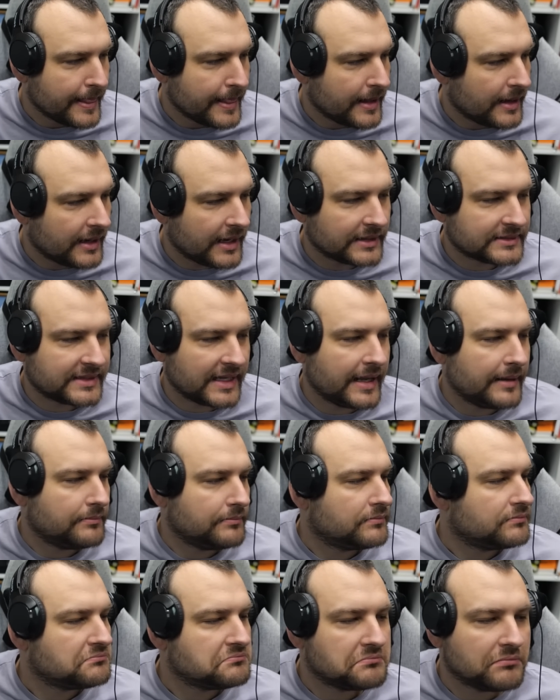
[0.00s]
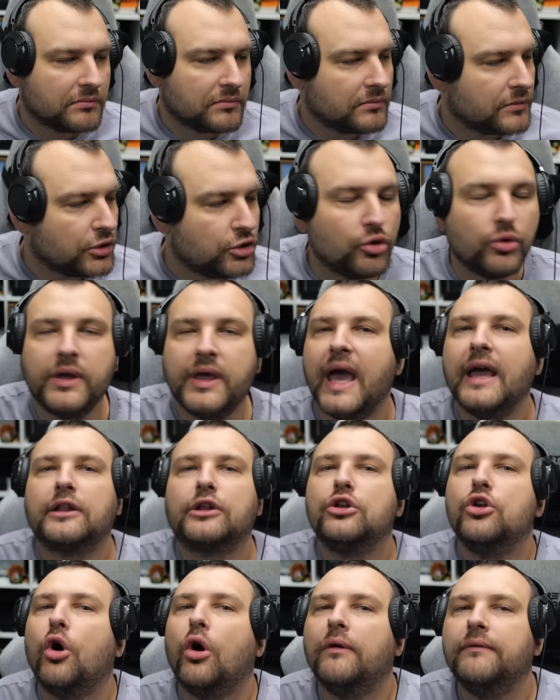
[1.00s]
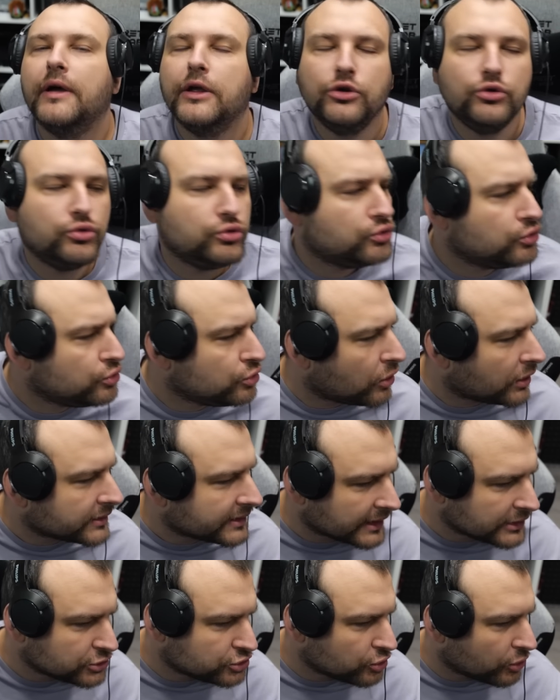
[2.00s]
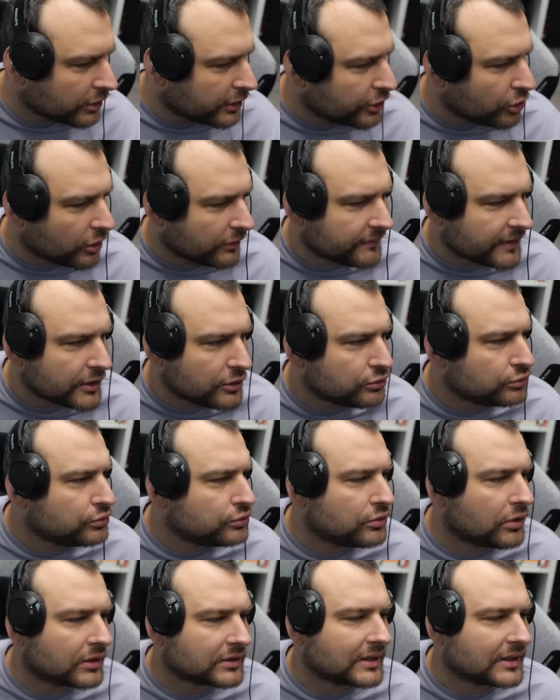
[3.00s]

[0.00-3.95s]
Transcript: Let's say you hate Love. You do not enjoy Love. You do not